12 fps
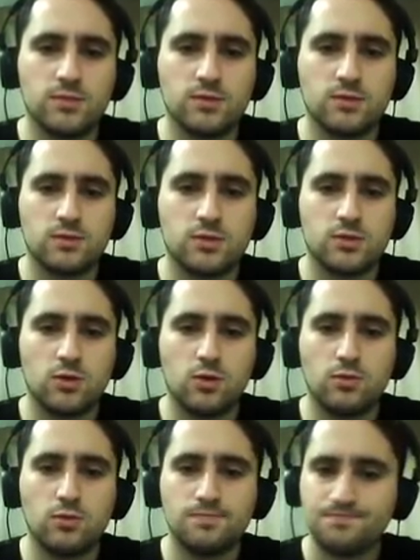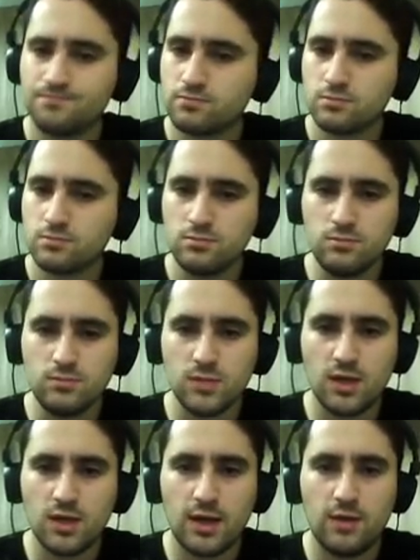So
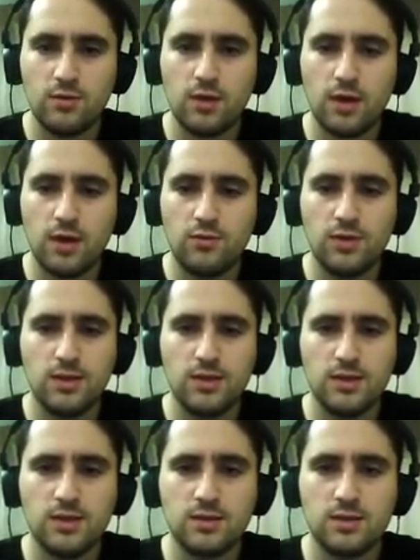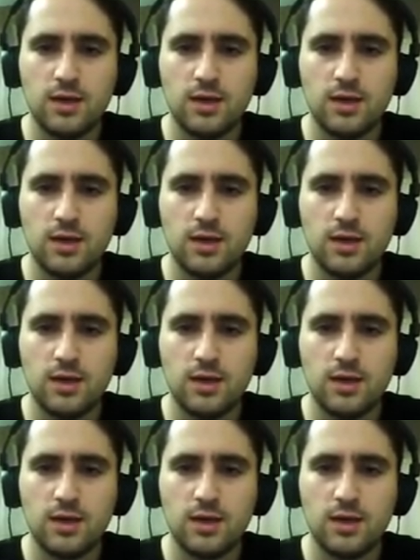I really